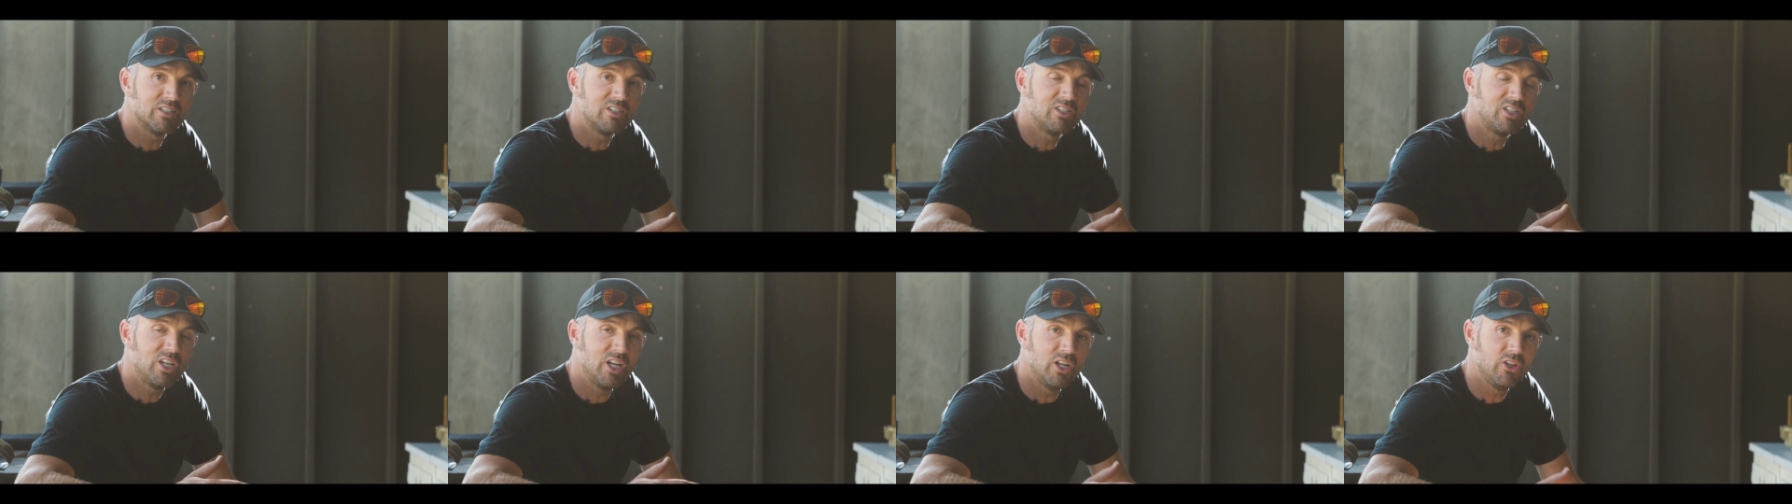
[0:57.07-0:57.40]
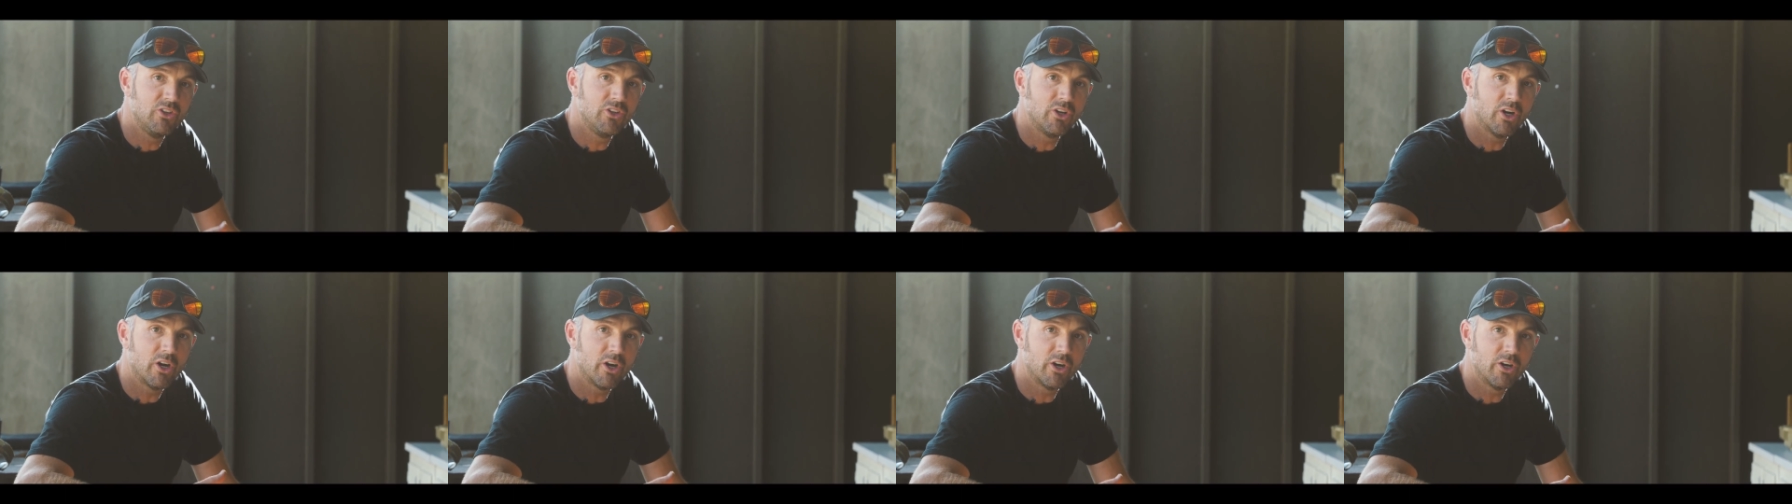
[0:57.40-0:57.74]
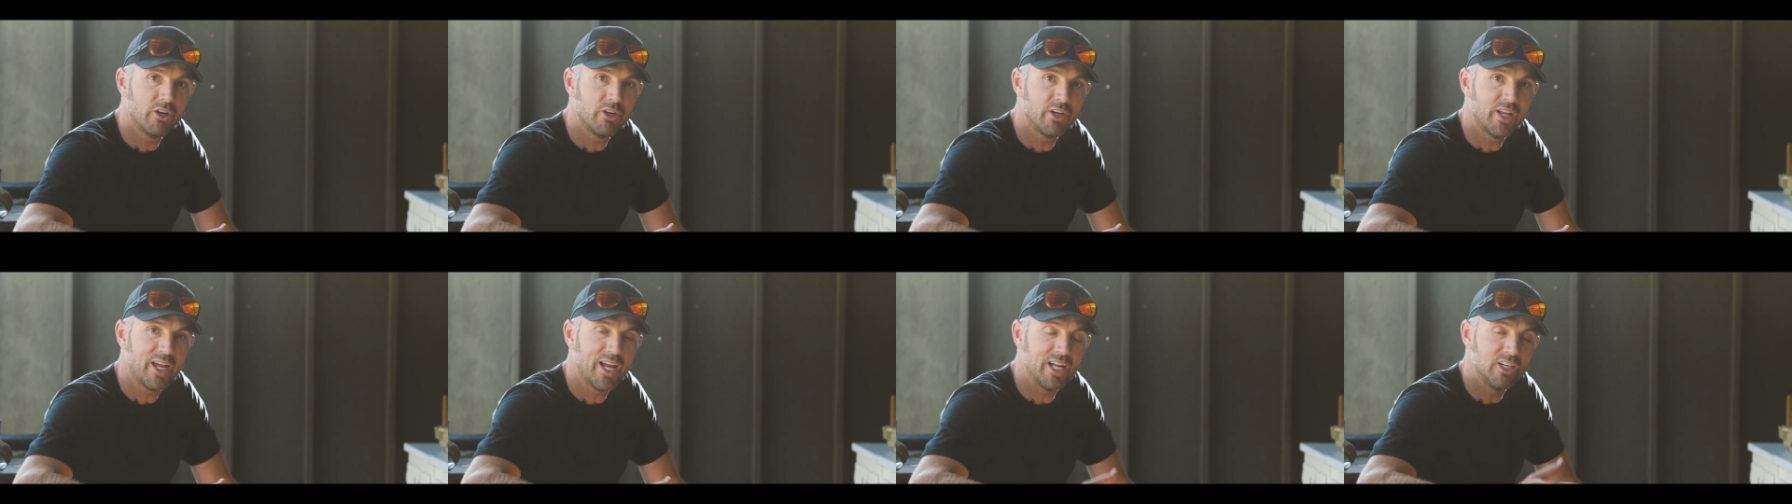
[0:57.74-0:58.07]

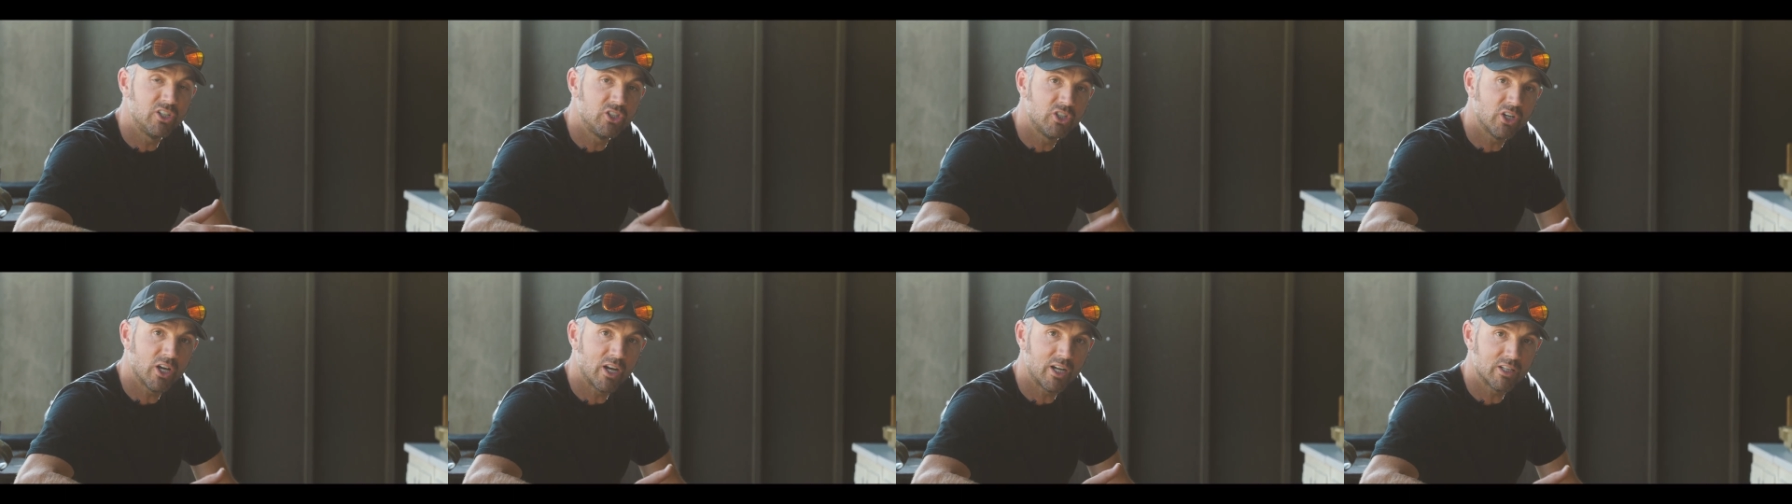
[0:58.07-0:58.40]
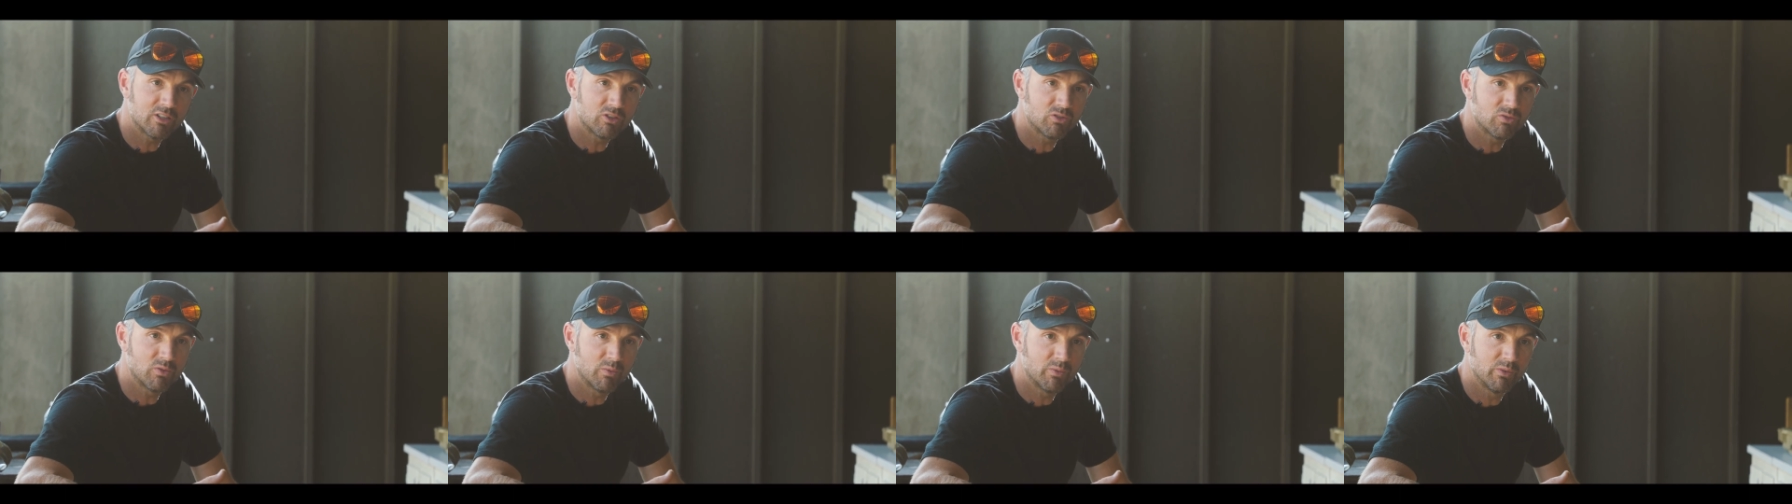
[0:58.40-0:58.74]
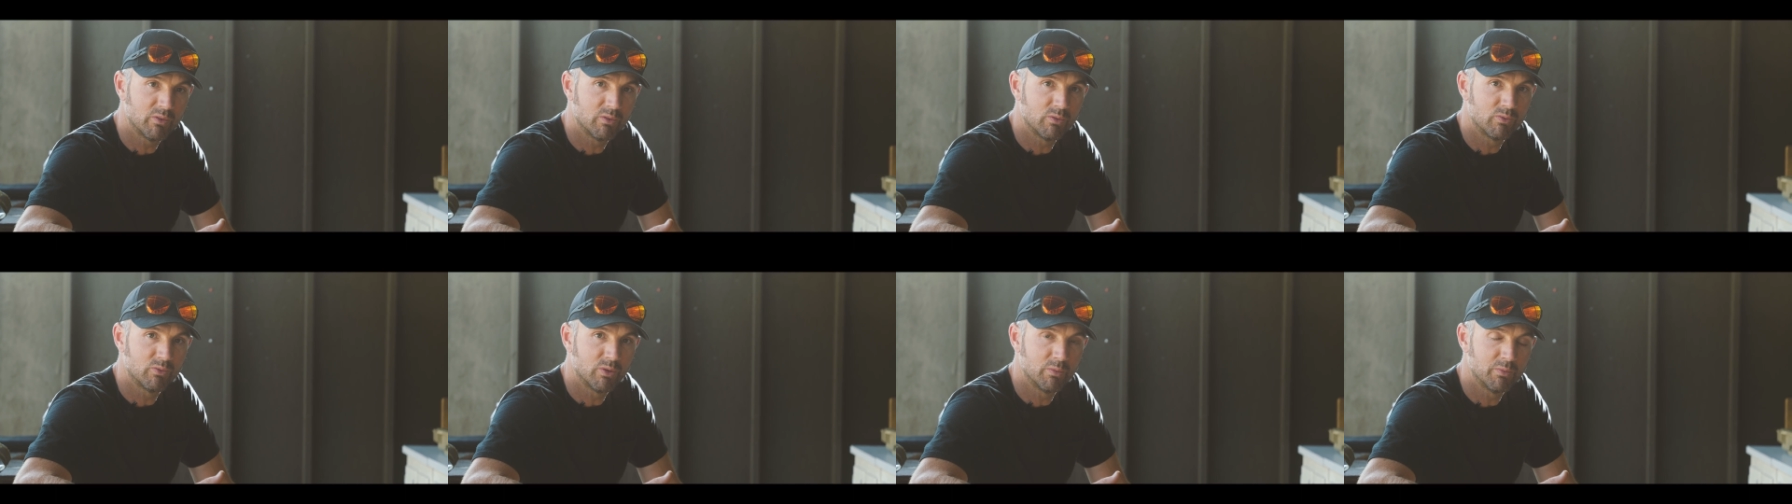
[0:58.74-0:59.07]
10-yard headshots
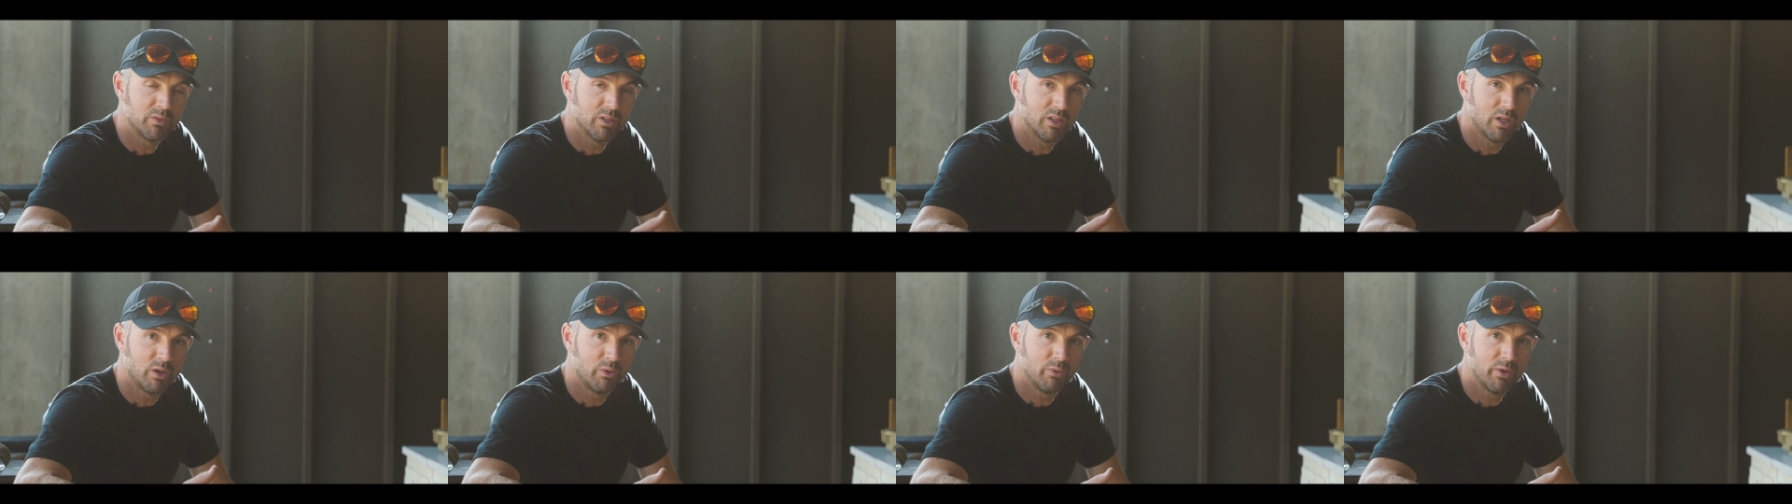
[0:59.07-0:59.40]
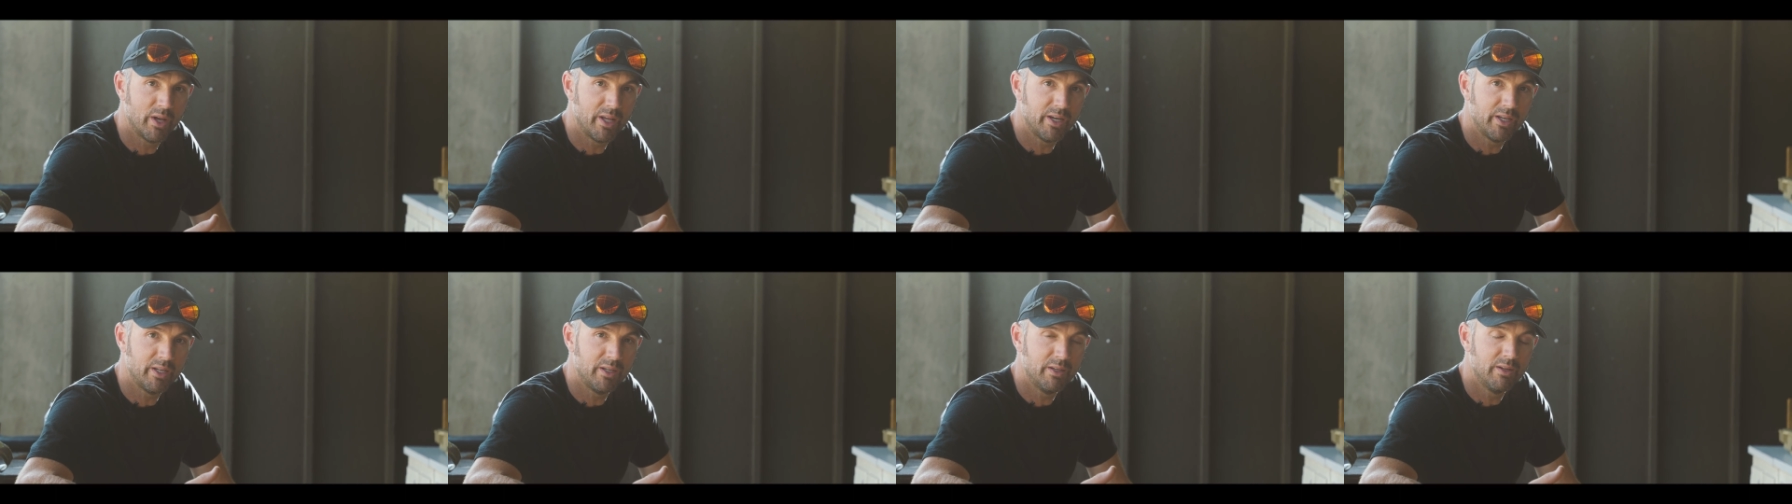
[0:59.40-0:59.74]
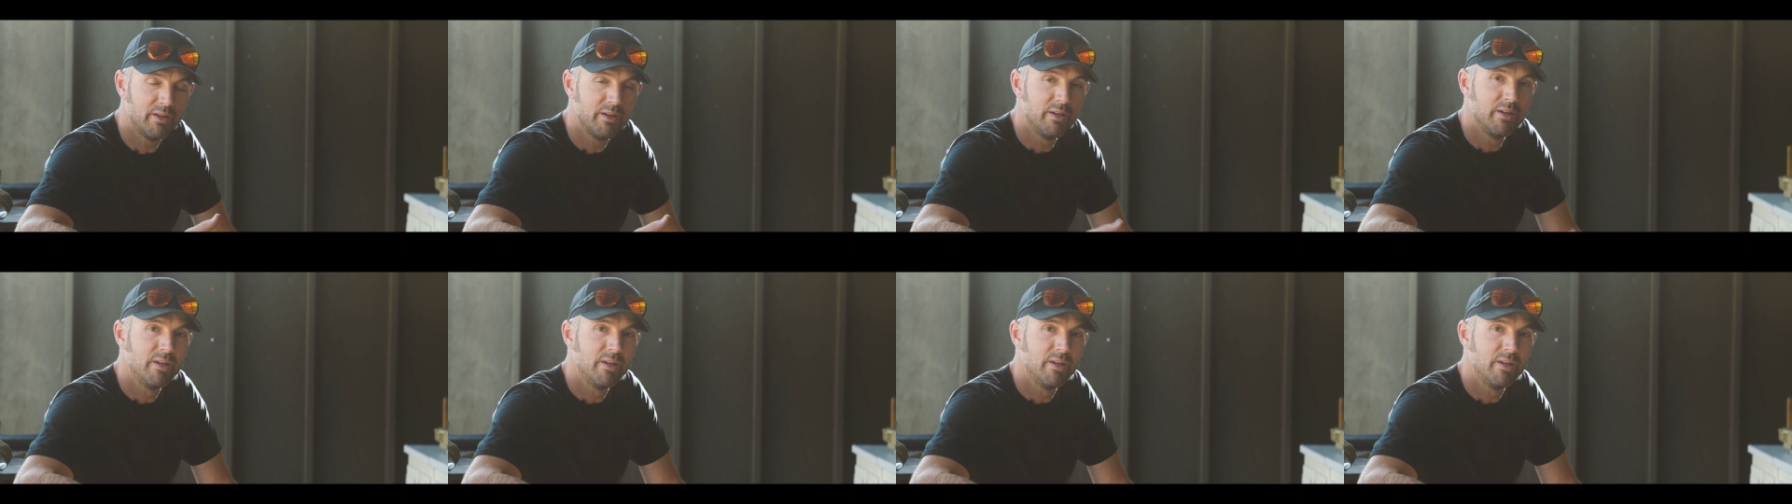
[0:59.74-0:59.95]
from the low ready.